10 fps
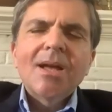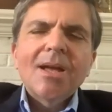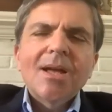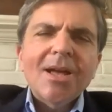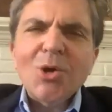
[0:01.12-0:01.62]

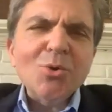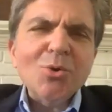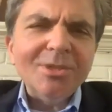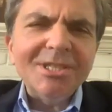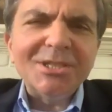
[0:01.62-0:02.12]

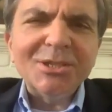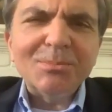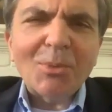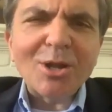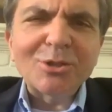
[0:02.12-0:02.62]
Hello, this is
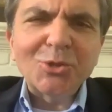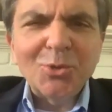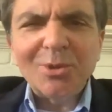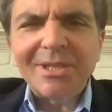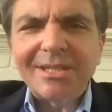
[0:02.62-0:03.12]
Mark
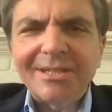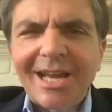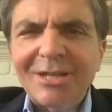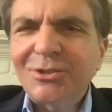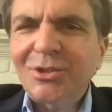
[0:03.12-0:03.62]
Tooley,
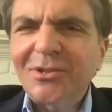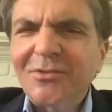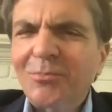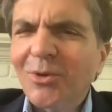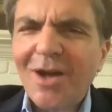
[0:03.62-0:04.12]
editor
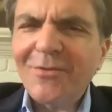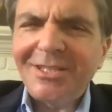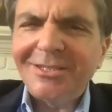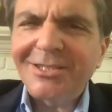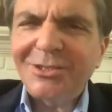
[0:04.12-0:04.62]
of
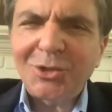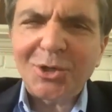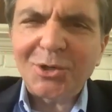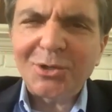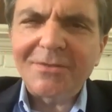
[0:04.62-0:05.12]
Providence, a
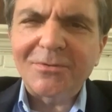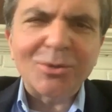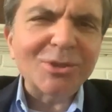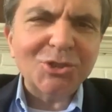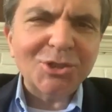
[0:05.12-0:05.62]
journal of
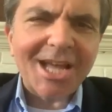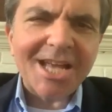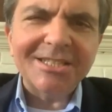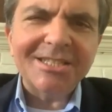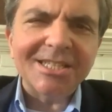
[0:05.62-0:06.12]

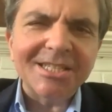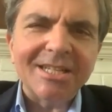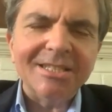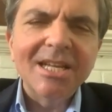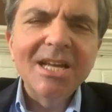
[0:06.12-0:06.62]
Christianity
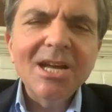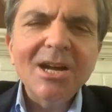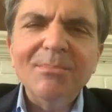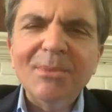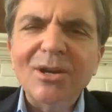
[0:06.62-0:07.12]
and
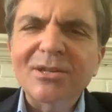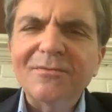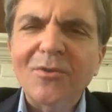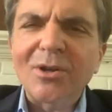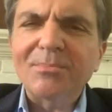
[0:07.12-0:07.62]
American
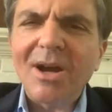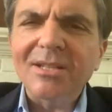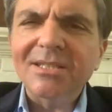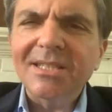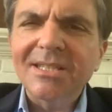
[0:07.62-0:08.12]
foreign
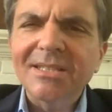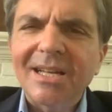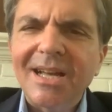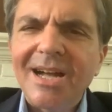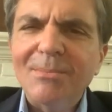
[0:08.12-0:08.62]
policy.
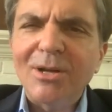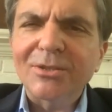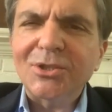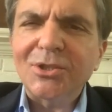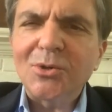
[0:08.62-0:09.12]
I'm
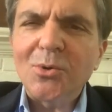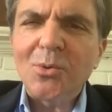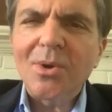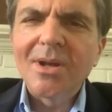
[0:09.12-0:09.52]
also